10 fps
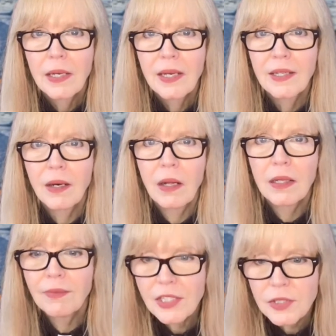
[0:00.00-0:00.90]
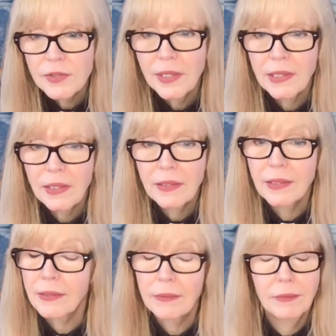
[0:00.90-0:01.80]
And all of us are
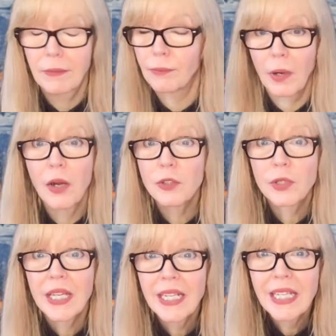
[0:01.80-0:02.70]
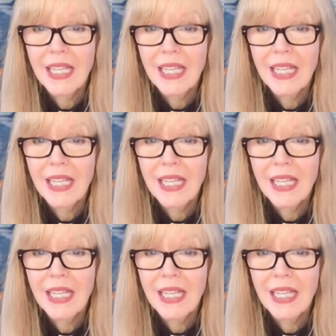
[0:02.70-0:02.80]
thinking, are you kidding?